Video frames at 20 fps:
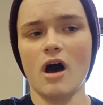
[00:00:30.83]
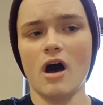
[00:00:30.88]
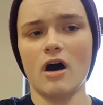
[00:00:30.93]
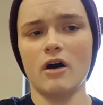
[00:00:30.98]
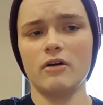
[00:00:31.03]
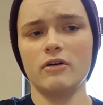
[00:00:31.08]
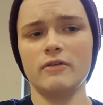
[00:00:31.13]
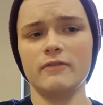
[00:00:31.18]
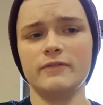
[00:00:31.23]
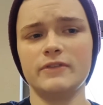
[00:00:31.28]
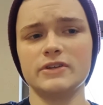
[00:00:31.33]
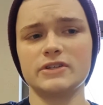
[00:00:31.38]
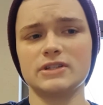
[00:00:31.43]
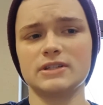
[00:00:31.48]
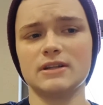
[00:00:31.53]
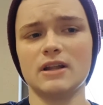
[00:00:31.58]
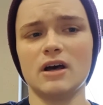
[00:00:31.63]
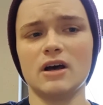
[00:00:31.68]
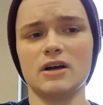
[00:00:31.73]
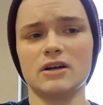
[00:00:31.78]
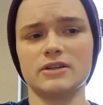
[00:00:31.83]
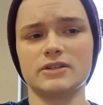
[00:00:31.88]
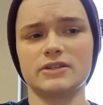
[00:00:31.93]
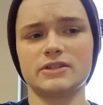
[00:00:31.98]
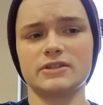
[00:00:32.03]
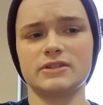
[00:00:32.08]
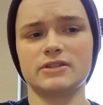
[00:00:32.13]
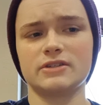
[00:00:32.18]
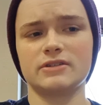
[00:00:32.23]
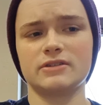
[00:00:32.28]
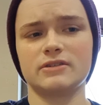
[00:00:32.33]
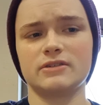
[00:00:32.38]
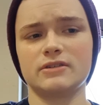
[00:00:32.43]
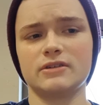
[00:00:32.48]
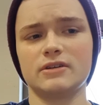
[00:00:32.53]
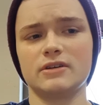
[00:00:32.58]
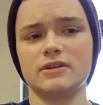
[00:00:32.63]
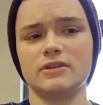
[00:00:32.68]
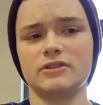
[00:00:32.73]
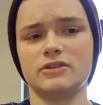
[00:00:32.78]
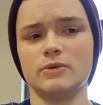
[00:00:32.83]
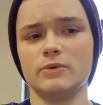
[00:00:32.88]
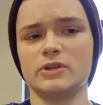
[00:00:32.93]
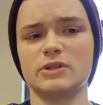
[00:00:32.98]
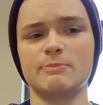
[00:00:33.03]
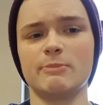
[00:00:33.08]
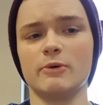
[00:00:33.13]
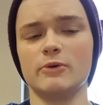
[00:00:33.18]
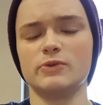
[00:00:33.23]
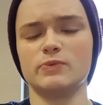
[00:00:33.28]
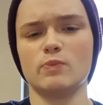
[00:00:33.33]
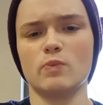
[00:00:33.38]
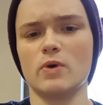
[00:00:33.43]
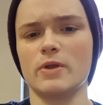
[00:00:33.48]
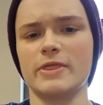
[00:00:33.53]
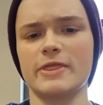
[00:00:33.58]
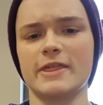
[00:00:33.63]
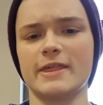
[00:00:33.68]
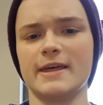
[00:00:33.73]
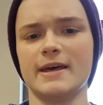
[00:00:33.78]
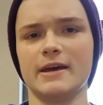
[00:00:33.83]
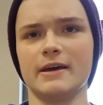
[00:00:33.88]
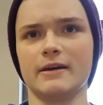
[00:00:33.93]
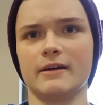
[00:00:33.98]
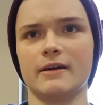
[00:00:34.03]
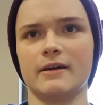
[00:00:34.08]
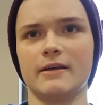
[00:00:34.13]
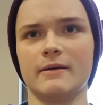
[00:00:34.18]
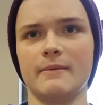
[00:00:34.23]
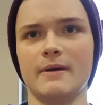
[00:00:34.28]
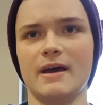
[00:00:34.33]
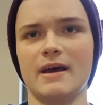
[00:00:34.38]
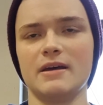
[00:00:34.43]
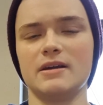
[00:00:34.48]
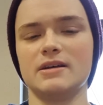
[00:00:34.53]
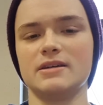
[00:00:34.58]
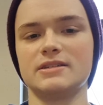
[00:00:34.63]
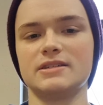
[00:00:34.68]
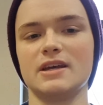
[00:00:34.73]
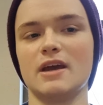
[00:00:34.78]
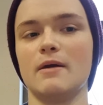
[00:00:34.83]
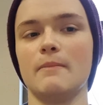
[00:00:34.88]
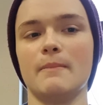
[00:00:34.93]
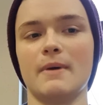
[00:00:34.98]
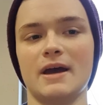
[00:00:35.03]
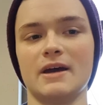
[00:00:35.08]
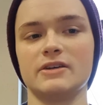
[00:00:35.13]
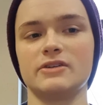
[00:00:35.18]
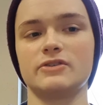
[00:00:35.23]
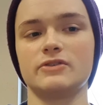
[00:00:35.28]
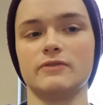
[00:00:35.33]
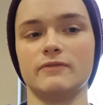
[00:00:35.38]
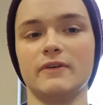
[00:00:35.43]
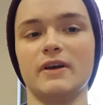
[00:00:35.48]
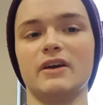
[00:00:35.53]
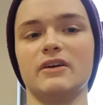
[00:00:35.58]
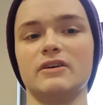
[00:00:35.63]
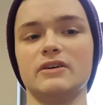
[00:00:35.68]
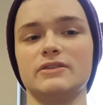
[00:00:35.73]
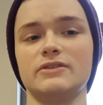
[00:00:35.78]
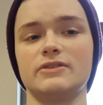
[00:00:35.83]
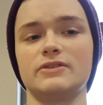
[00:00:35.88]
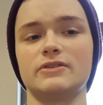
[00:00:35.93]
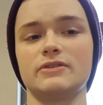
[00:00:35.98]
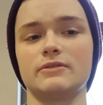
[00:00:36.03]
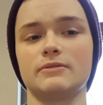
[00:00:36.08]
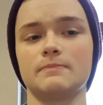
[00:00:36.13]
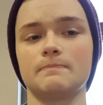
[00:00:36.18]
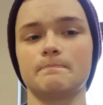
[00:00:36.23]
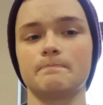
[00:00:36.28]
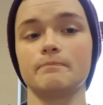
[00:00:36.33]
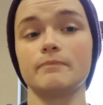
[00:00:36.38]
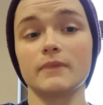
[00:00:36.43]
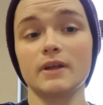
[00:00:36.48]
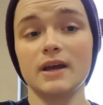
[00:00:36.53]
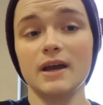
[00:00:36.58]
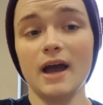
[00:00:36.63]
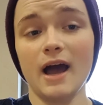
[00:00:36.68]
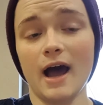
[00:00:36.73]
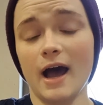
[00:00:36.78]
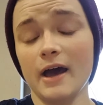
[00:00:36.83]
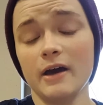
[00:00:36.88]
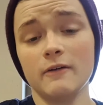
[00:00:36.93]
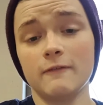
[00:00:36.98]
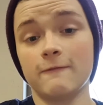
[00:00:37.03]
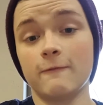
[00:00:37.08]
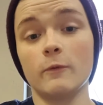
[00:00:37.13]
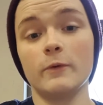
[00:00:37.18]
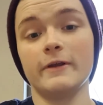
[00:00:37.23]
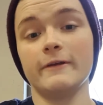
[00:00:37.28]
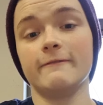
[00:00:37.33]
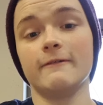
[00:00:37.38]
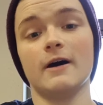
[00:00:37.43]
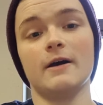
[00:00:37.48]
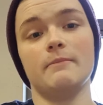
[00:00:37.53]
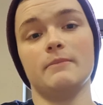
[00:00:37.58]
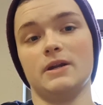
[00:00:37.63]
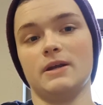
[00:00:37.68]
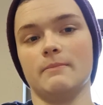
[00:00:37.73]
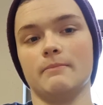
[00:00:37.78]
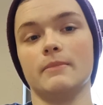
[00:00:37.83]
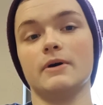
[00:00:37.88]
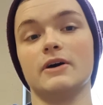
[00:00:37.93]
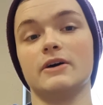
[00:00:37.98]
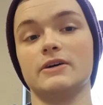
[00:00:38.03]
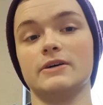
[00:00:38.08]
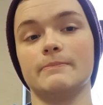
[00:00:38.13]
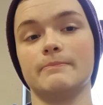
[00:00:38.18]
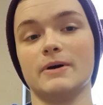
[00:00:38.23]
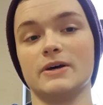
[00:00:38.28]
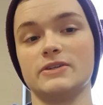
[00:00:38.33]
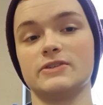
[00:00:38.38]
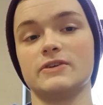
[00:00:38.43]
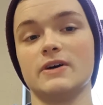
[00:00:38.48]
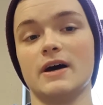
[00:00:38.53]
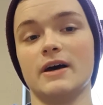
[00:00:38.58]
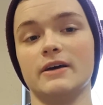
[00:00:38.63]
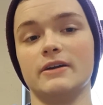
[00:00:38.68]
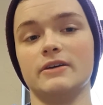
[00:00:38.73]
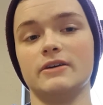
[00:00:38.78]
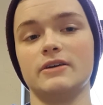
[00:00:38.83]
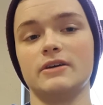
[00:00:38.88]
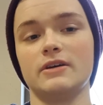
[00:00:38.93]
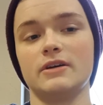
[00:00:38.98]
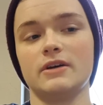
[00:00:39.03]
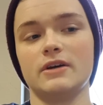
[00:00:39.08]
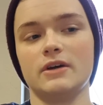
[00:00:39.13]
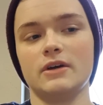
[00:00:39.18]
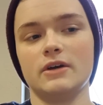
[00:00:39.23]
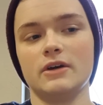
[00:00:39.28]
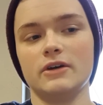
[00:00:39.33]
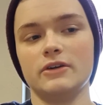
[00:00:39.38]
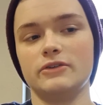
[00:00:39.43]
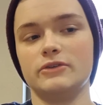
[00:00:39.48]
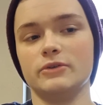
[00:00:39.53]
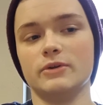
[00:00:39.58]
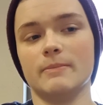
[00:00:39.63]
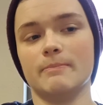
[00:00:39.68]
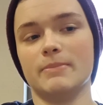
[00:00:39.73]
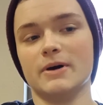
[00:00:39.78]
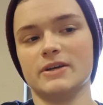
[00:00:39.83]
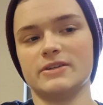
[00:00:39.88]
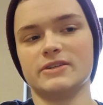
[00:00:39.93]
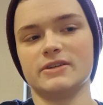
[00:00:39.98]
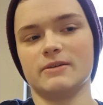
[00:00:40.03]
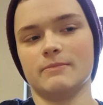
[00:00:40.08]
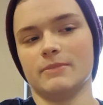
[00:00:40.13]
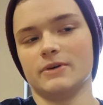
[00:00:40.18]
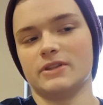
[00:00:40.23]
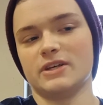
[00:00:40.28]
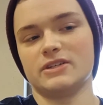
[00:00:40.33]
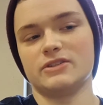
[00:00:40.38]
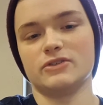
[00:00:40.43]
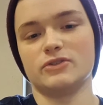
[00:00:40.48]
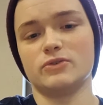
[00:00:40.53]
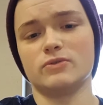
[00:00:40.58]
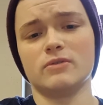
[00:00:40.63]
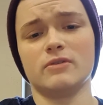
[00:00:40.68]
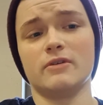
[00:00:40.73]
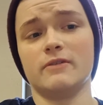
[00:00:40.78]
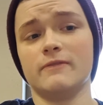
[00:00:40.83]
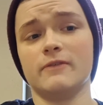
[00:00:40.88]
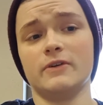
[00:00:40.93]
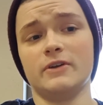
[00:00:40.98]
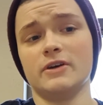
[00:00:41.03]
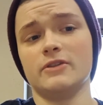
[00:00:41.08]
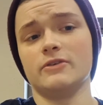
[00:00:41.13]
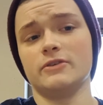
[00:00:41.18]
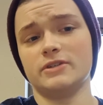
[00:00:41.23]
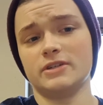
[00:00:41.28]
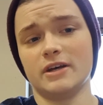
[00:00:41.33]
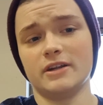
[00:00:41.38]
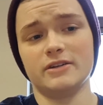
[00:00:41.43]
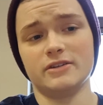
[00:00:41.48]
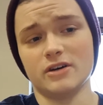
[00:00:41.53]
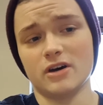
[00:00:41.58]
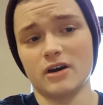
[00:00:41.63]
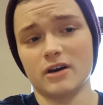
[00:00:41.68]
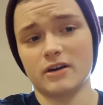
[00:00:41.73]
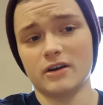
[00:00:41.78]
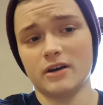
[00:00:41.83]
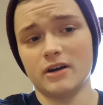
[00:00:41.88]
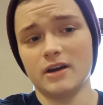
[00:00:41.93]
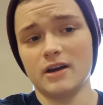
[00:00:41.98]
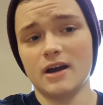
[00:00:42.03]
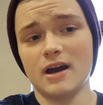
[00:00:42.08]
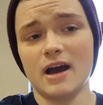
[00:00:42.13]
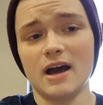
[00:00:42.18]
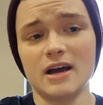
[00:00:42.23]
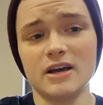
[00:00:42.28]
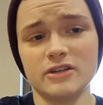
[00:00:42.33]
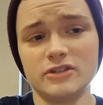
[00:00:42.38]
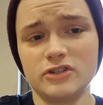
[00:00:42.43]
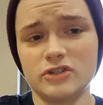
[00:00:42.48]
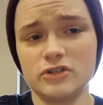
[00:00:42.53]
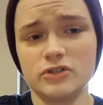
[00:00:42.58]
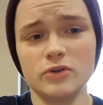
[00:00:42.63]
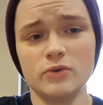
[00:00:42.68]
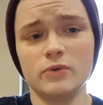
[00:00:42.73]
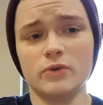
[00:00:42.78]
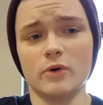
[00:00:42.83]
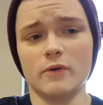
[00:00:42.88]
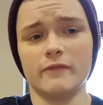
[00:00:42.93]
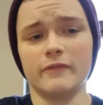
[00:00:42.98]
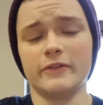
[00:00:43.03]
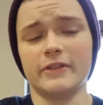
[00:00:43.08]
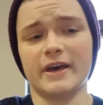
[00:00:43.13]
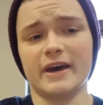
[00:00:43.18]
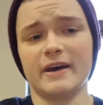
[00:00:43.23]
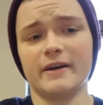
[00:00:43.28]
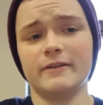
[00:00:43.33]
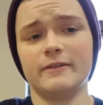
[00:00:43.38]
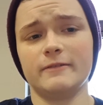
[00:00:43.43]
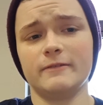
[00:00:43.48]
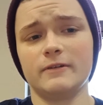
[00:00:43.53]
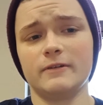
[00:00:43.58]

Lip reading: All of this loss to expose one thing: NSA mass surveillance. I had a 45-minute bus ride due to busing, but that's a story for another TED Talk. I stewed over that,